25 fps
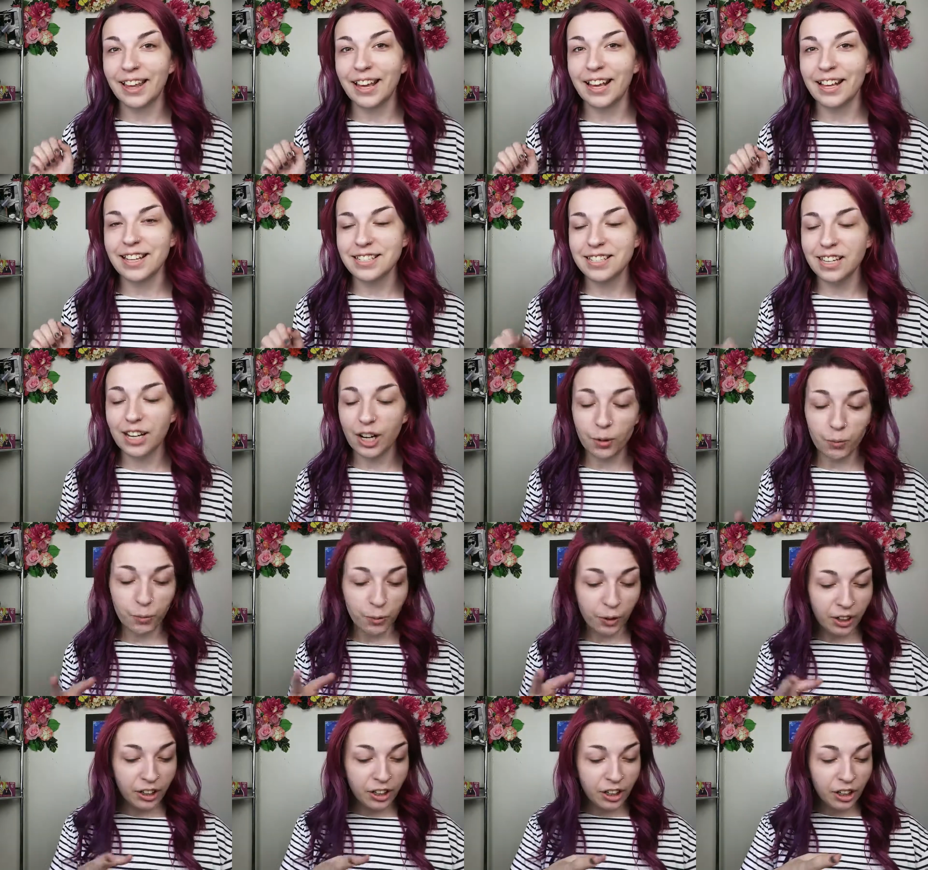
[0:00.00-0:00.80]
things here.
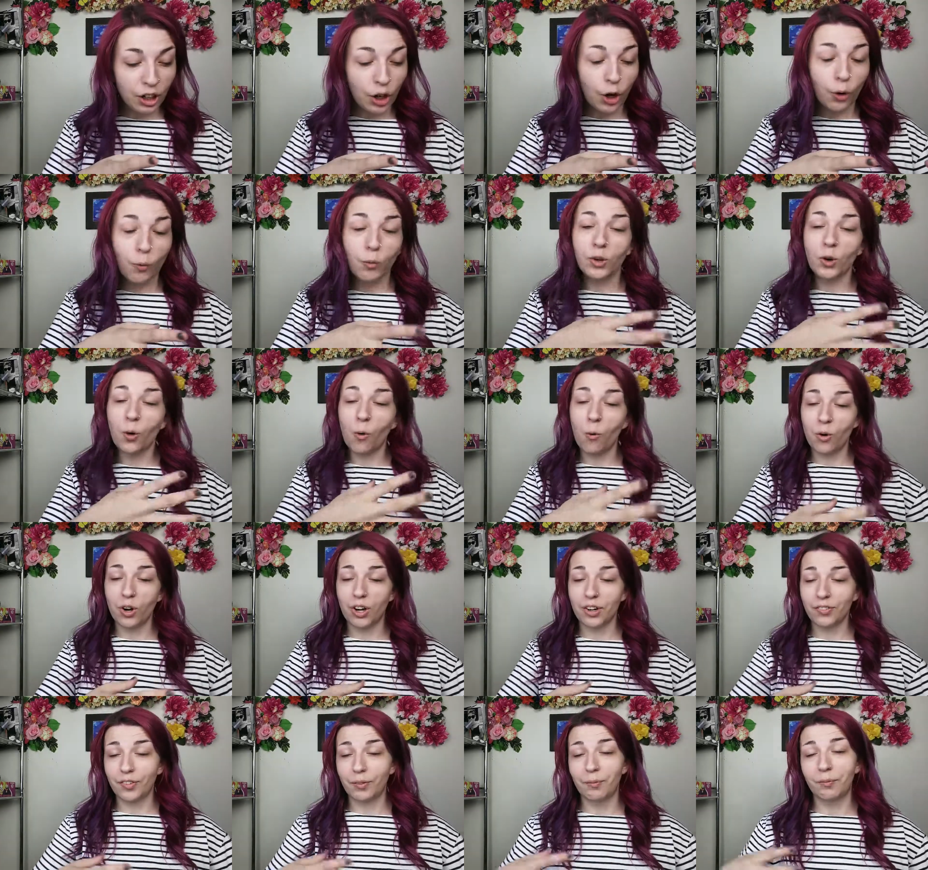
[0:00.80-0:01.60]
We're gonna go in
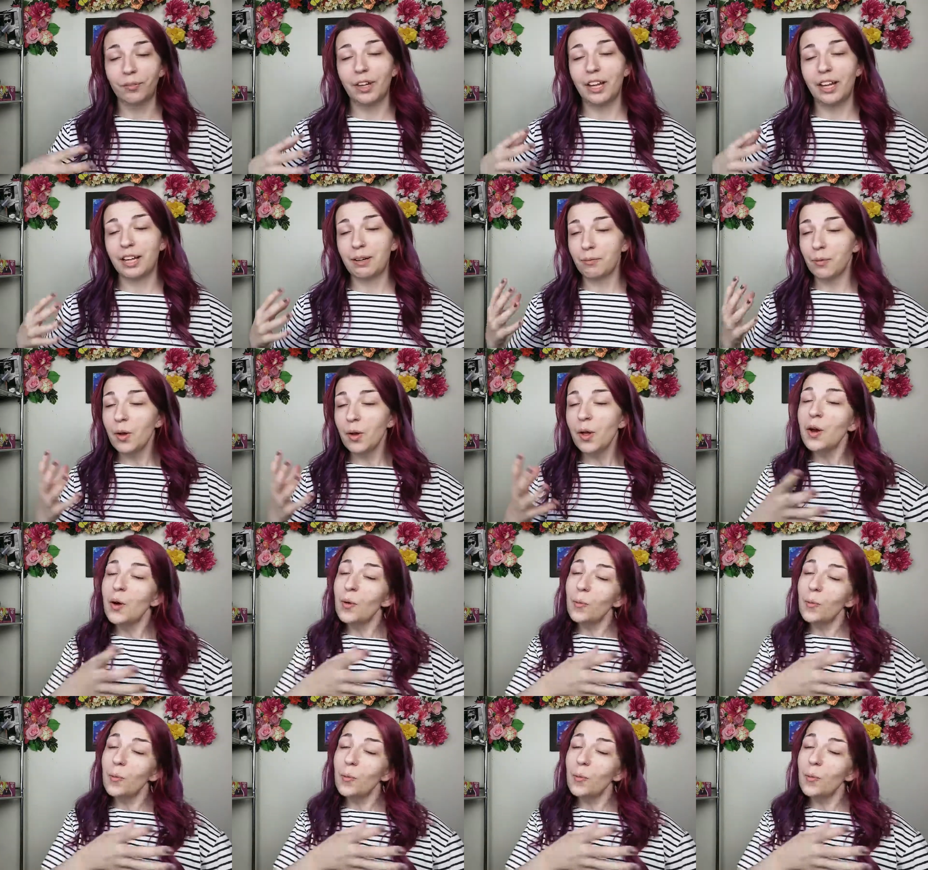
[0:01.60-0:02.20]
order from like